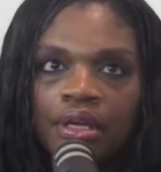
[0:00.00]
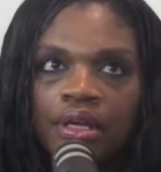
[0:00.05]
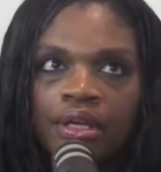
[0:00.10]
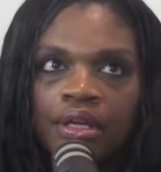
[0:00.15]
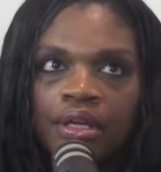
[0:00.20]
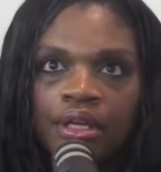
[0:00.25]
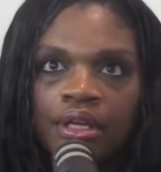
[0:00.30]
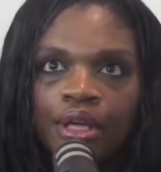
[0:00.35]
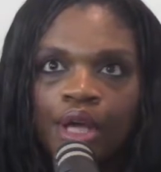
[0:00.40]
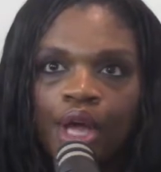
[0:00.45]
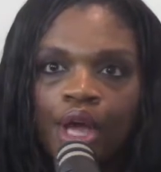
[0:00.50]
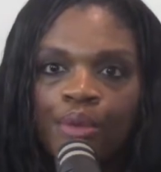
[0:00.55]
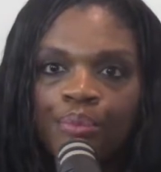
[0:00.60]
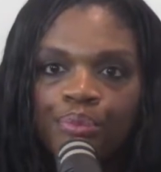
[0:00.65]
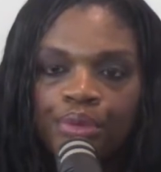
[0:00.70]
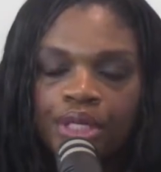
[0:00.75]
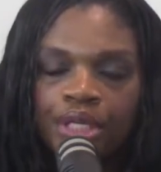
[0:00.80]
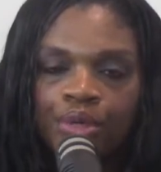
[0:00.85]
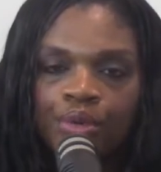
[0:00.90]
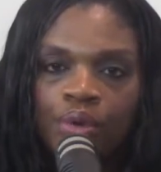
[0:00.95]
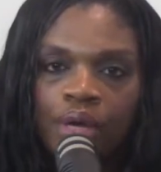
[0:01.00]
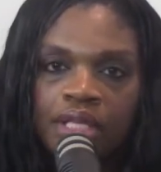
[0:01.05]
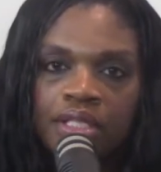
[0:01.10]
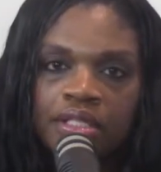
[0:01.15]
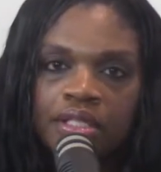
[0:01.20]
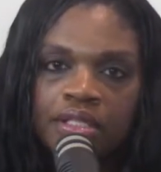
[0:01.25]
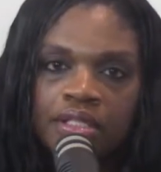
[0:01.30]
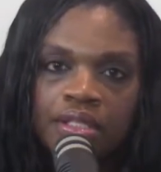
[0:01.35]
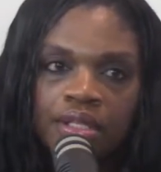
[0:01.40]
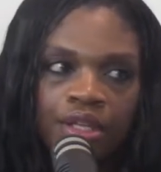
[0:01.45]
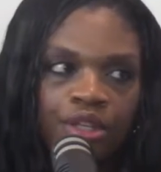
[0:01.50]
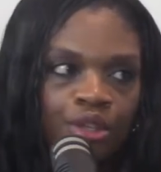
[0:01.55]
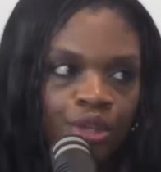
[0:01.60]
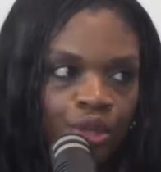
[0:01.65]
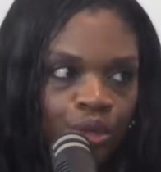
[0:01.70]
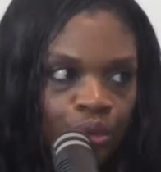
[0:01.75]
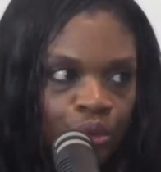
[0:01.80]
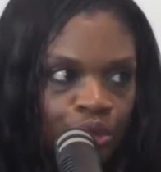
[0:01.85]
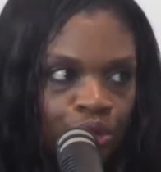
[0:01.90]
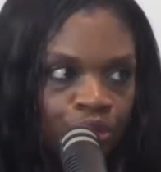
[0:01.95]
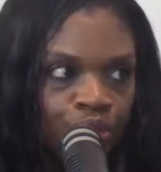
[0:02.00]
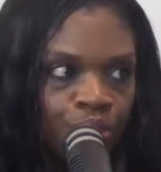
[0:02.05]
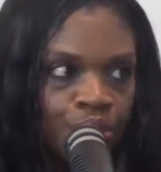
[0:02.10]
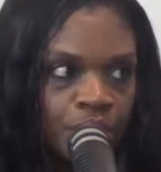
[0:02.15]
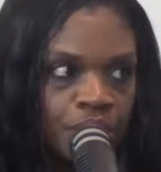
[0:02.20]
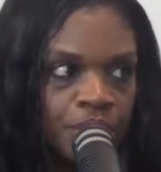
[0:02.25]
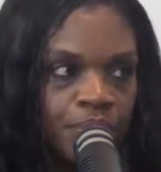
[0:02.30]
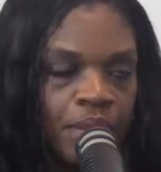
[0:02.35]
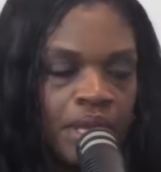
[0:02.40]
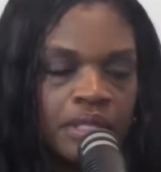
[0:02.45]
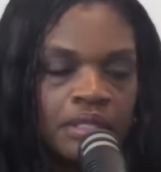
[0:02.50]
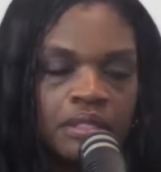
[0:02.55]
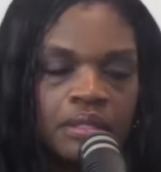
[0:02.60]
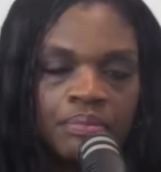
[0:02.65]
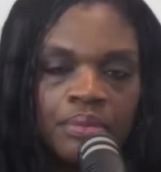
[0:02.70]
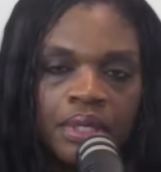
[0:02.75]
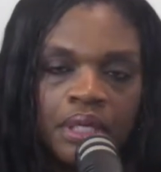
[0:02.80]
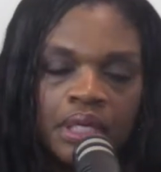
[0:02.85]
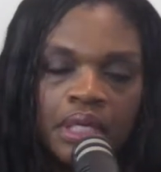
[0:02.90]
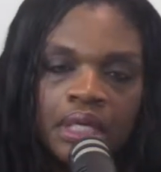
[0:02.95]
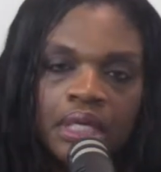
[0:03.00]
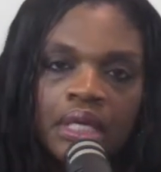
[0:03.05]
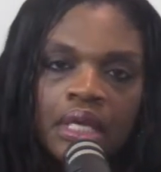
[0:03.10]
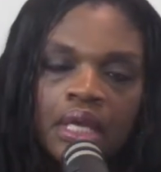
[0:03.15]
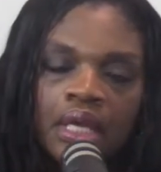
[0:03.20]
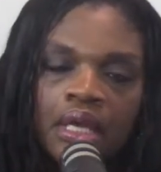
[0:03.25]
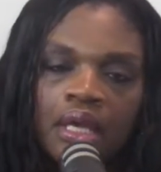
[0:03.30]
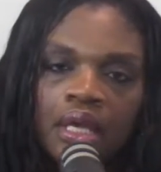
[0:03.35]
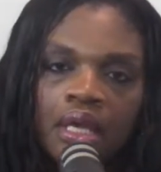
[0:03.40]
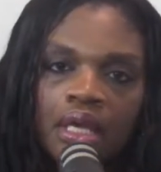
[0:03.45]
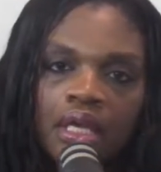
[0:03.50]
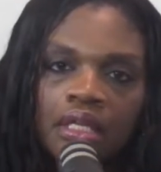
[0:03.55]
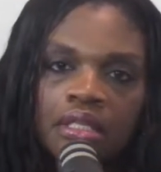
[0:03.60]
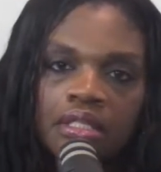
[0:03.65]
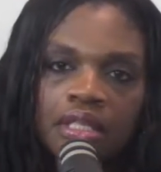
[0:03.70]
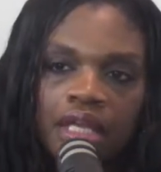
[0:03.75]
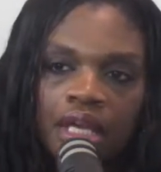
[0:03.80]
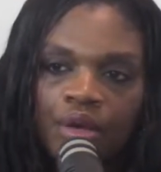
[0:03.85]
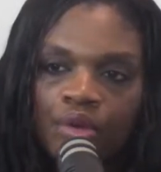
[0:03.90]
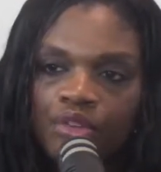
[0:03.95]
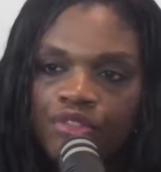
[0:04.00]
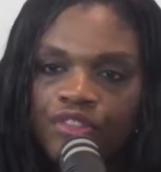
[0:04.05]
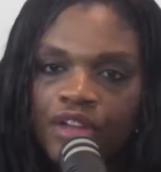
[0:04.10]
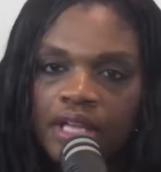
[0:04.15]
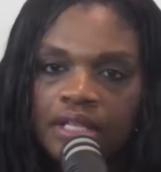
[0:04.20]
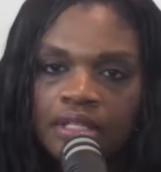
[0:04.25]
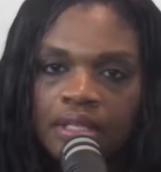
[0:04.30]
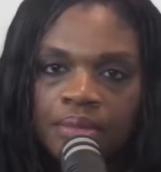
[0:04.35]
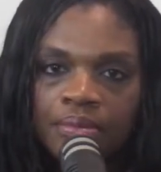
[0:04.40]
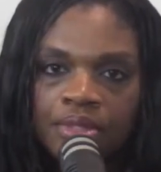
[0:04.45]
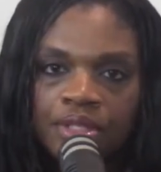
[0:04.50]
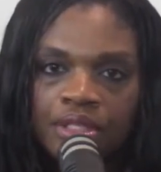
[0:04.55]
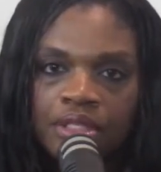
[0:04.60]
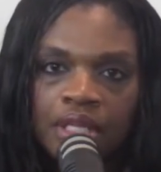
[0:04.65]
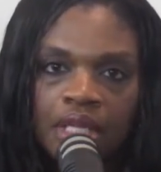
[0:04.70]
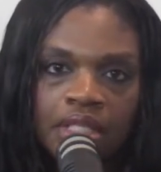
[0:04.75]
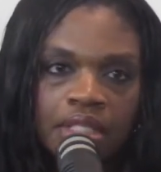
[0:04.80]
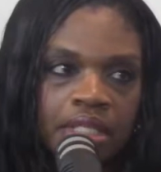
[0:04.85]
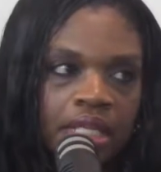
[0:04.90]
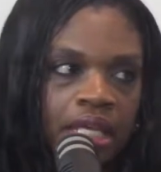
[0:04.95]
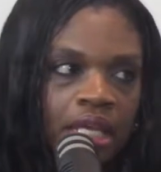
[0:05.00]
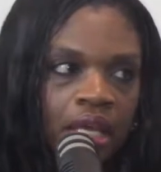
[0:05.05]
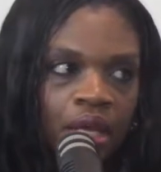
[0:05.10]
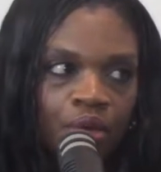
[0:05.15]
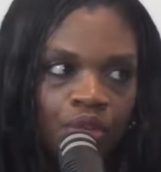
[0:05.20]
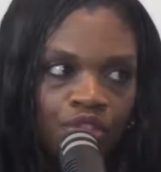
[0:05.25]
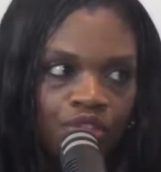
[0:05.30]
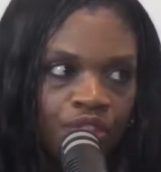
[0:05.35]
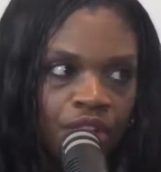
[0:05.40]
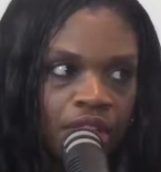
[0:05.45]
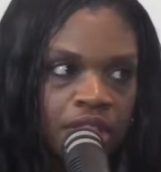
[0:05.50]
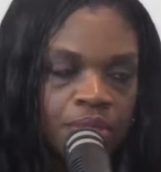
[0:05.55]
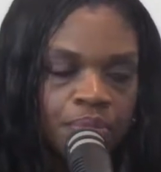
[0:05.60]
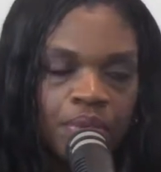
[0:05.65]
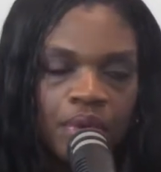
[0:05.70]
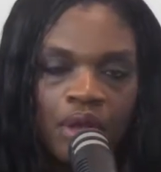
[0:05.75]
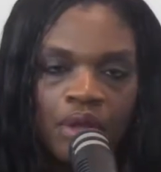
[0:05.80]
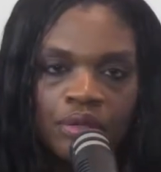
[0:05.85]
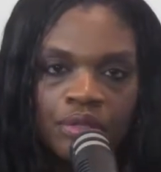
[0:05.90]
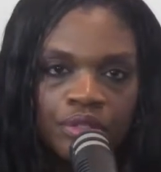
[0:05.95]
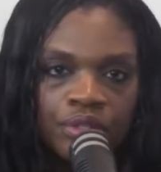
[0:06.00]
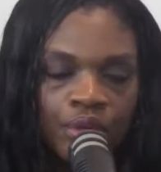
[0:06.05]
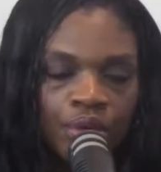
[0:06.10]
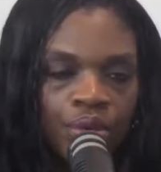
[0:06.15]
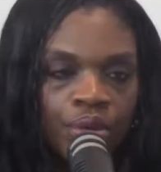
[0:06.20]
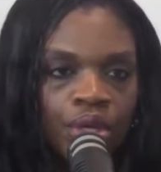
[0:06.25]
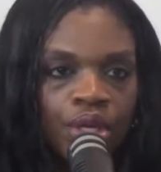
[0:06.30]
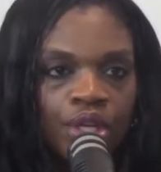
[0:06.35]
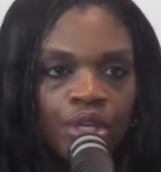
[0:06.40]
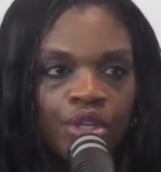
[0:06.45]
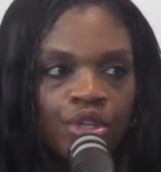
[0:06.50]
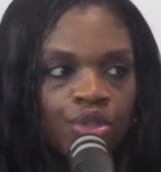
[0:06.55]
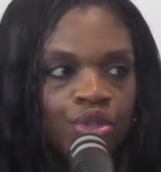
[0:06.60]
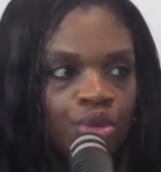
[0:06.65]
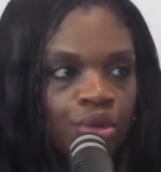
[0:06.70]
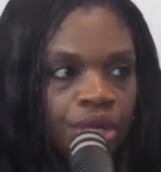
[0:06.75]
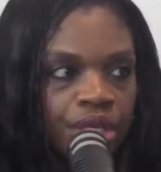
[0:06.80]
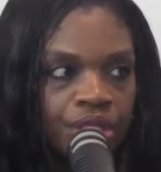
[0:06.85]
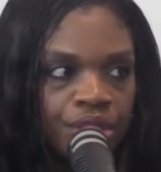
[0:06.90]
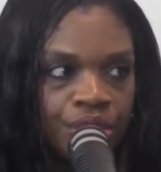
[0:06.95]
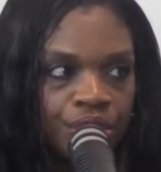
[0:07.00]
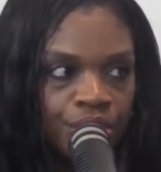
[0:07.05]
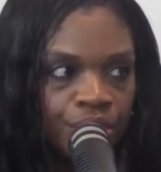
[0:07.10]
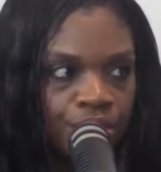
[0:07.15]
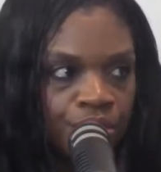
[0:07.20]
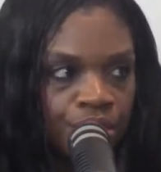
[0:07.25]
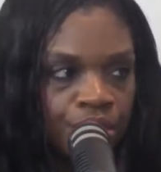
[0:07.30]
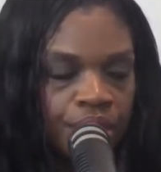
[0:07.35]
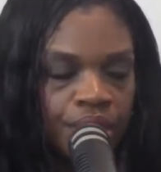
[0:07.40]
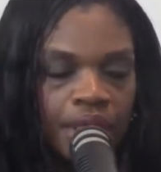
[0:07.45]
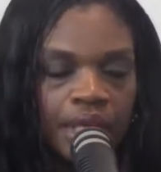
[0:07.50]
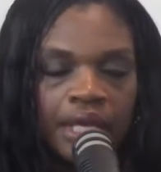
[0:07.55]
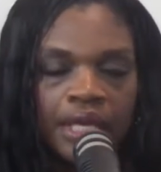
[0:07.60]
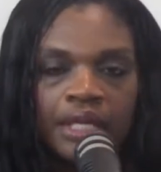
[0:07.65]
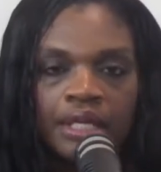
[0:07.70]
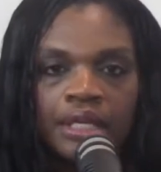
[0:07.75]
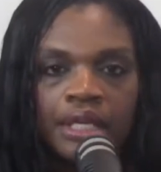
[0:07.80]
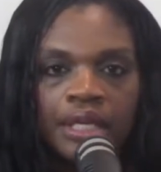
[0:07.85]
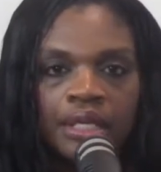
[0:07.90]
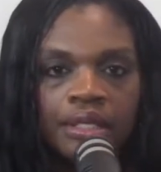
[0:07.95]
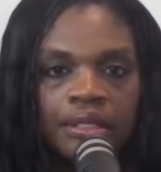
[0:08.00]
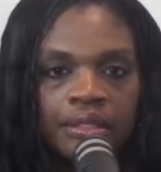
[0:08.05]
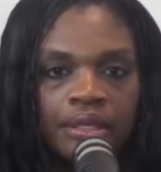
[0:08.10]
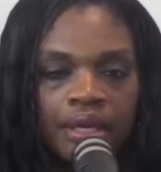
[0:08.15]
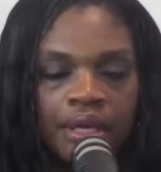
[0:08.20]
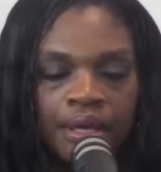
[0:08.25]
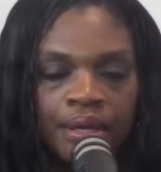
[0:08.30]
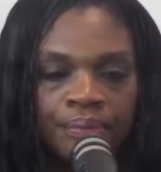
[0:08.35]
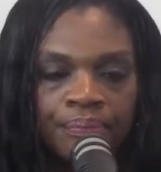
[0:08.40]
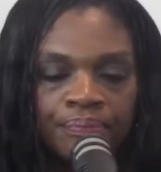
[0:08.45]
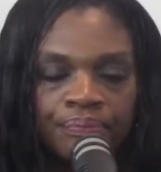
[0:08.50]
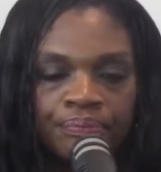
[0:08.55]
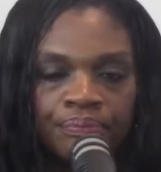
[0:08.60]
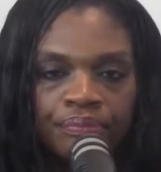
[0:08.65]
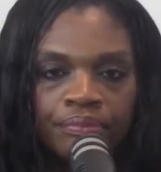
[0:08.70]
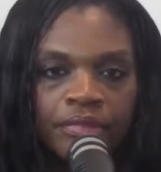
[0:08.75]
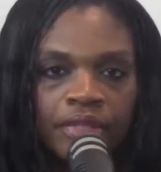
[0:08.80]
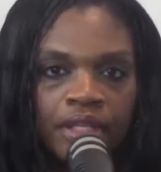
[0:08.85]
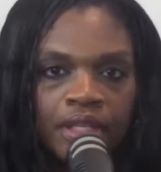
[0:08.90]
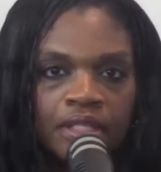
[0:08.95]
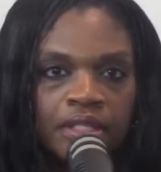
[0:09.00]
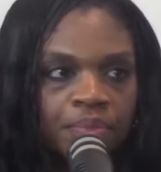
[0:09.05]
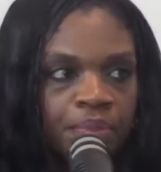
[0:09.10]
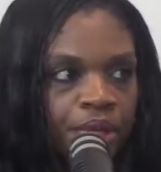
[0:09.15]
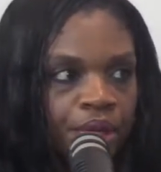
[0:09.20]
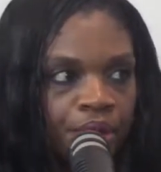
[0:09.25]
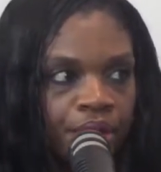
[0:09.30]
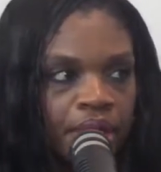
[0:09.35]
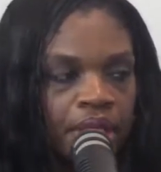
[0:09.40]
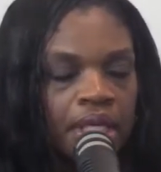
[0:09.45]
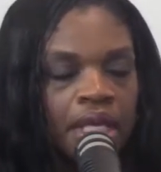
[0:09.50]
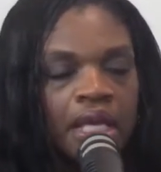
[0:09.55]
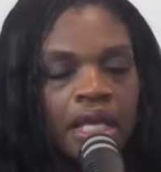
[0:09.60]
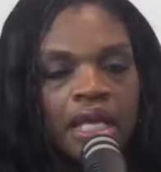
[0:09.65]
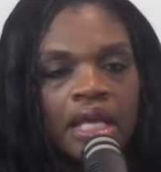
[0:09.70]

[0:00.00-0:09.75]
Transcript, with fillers: a, a company who has as a huge of a responsibility as Equifax, and I'm just not saying Equifax, but also TransUnion and and um, Experian,